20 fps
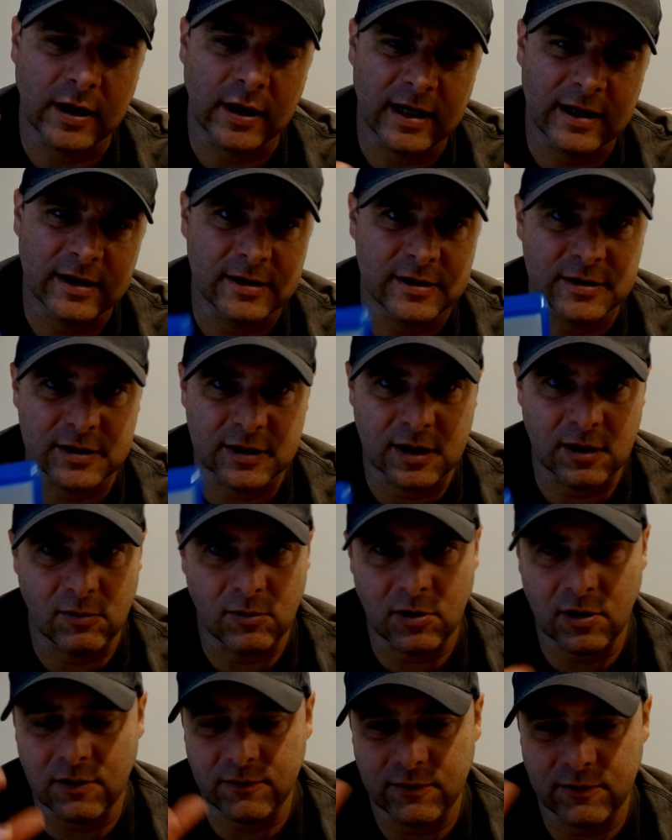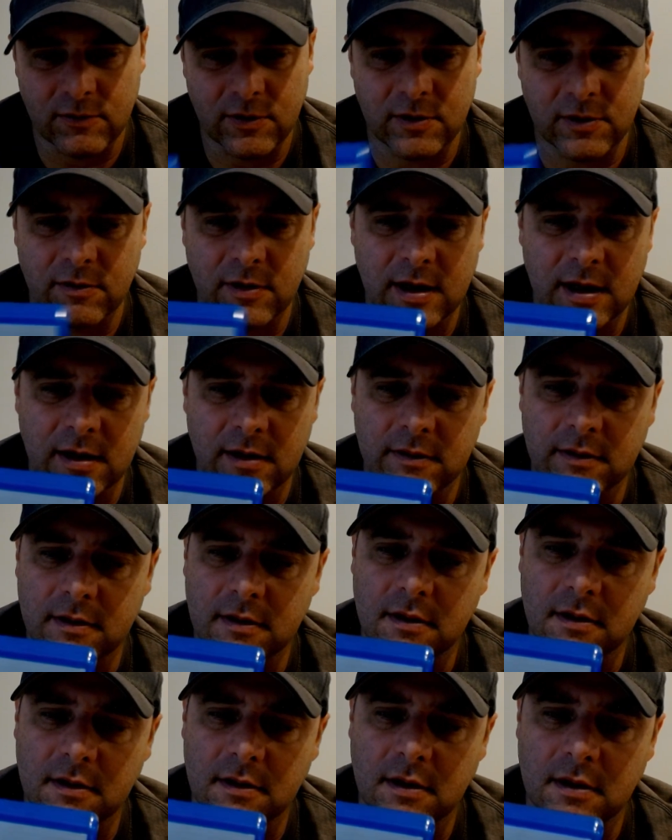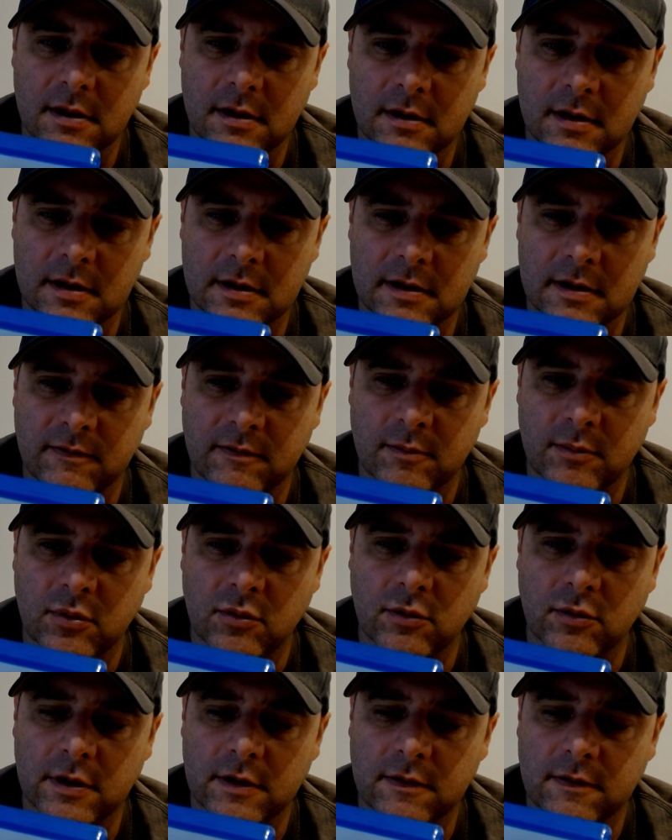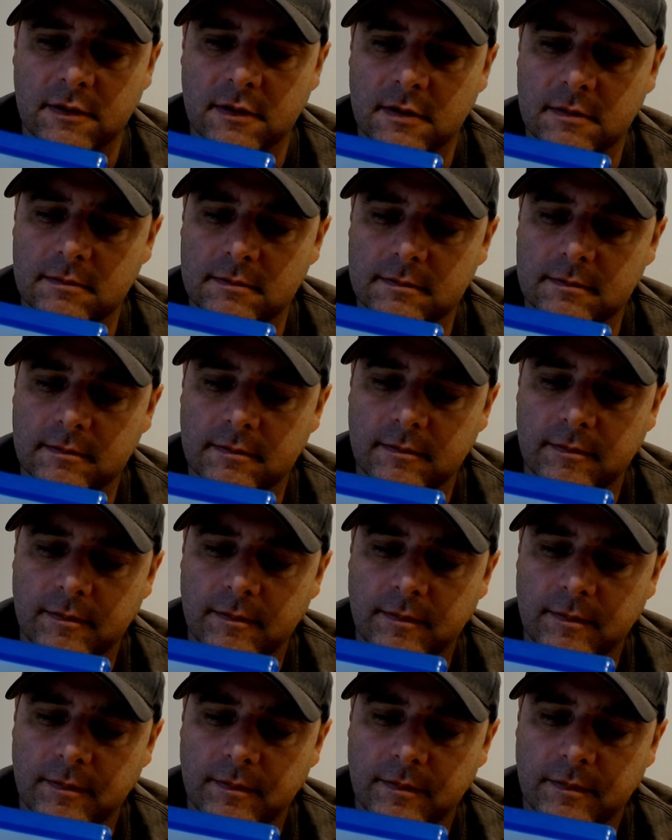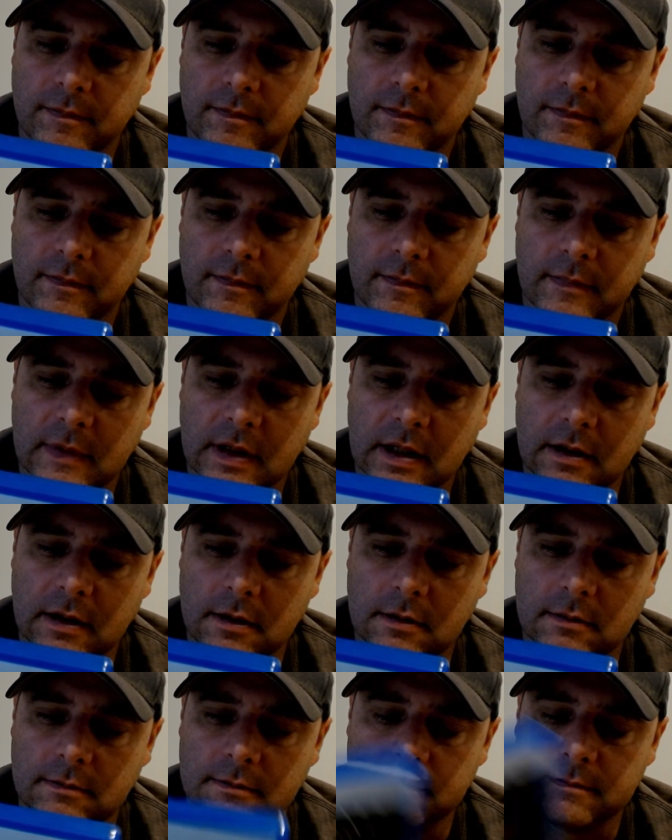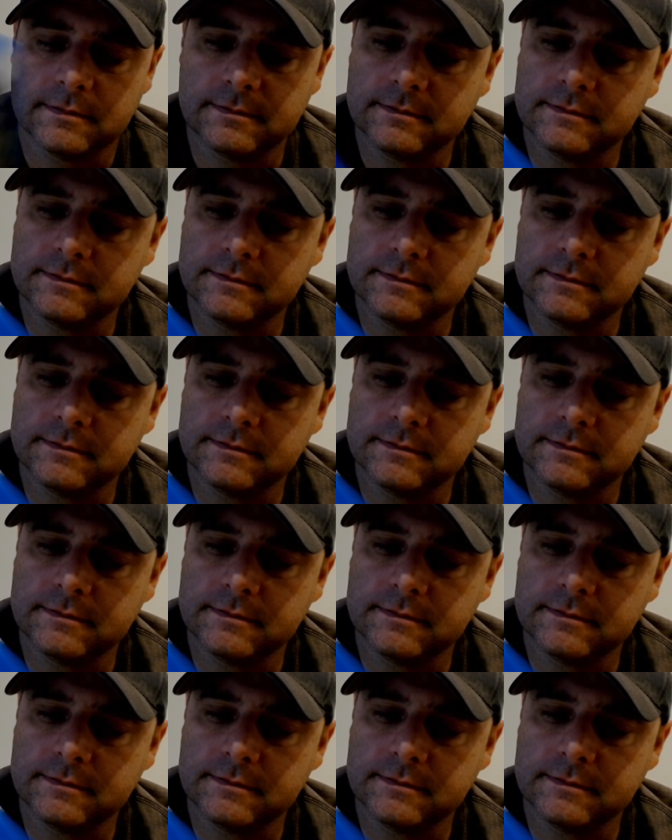and kind of just go off and run around at different points. Um,